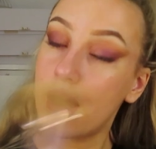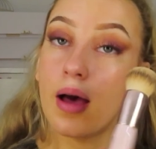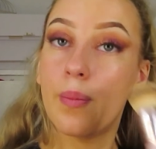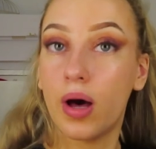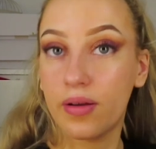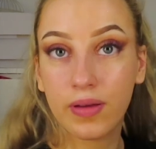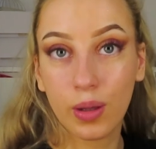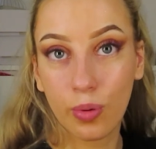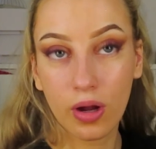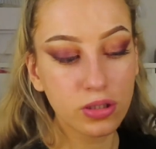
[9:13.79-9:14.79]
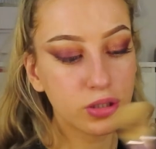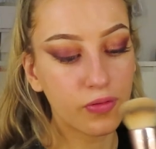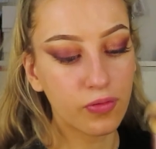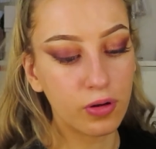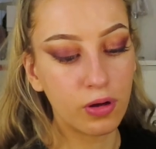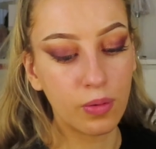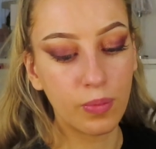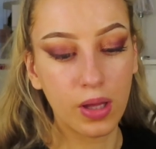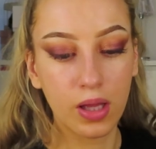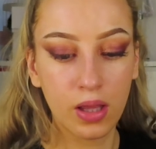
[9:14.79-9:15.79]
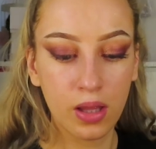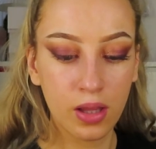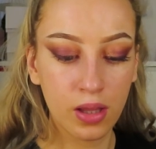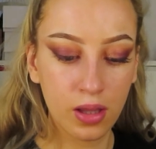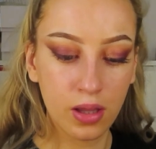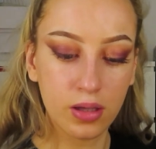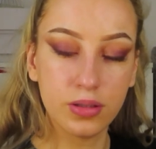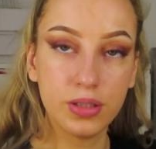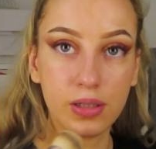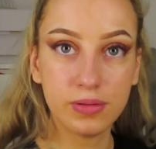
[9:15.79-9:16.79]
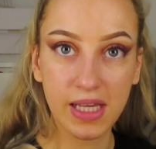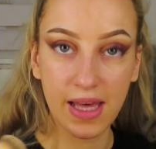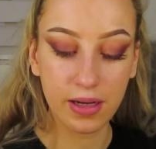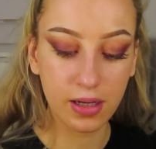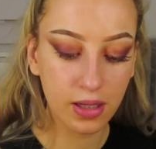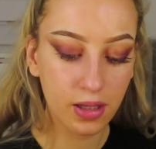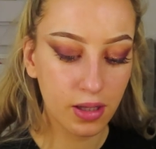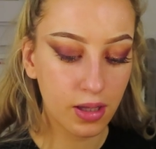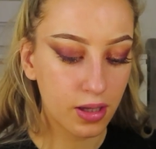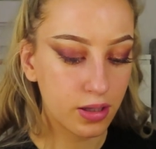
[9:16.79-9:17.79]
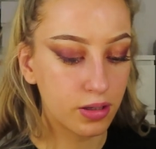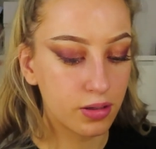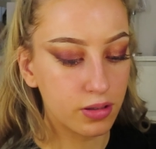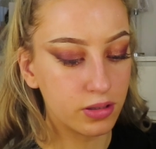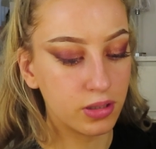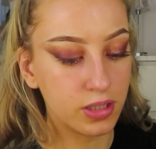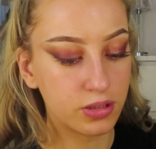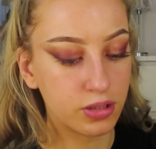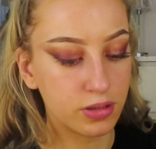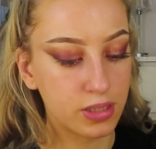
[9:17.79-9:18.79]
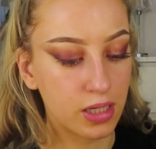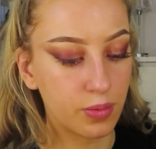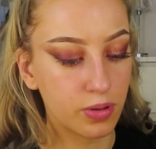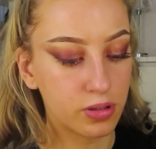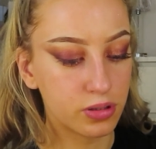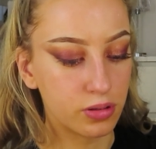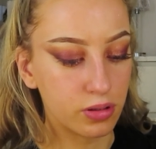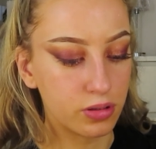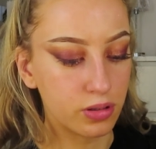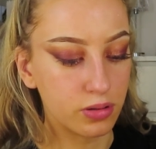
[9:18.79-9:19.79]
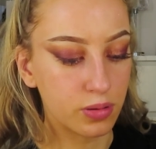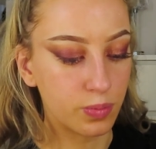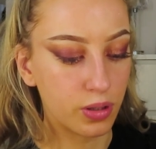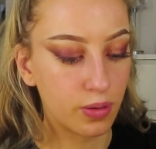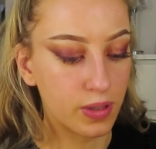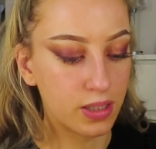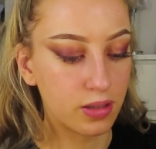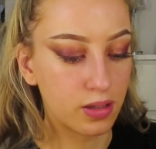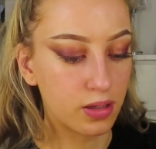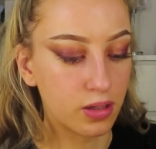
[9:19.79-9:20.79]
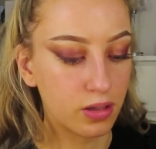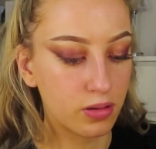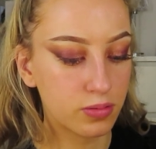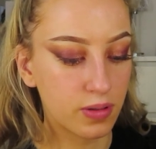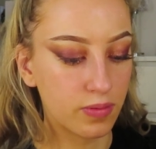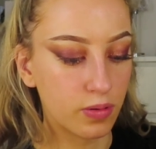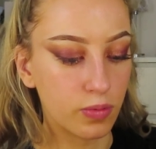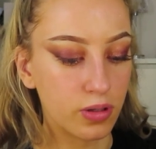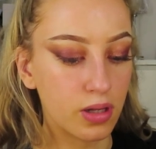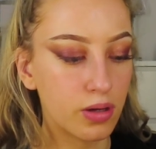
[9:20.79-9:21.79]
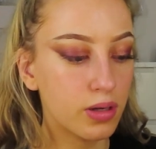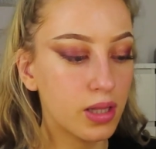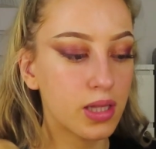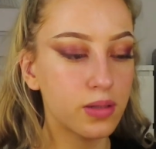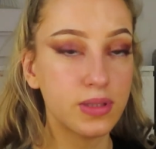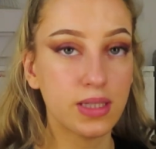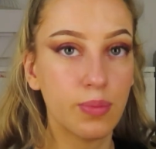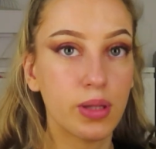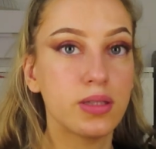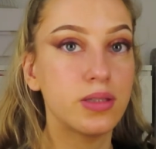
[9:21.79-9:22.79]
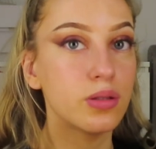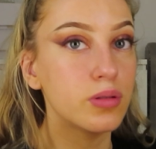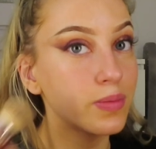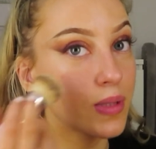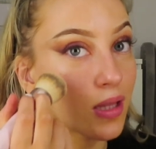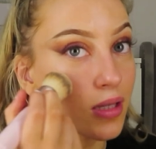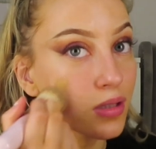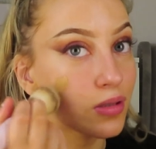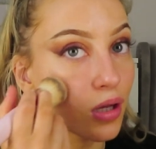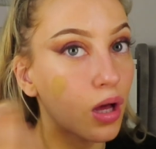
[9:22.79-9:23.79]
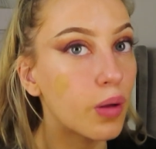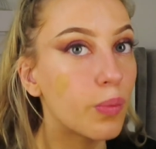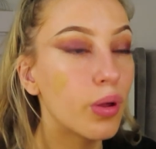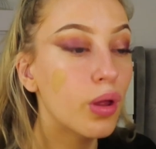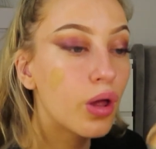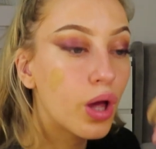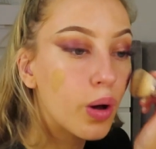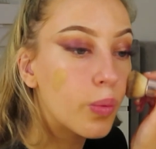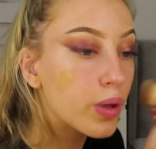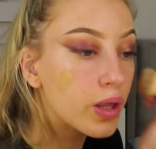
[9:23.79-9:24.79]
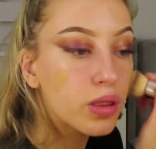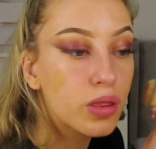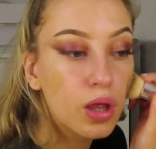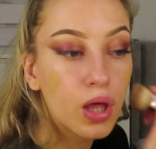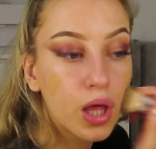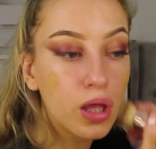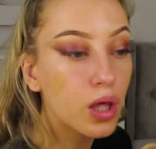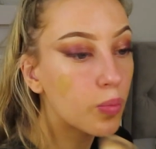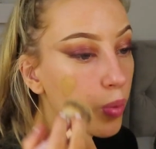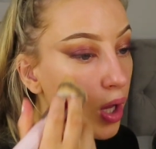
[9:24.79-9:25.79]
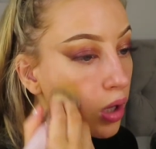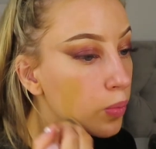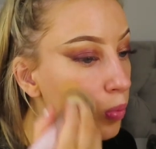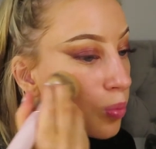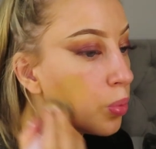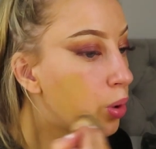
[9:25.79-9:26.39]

a buffing brush from Doll 10. You can literally use any brush. You could use a beauty blender. Use whatever you want. The only thing I would say about this, it annoys me that it doesn't come with a pump.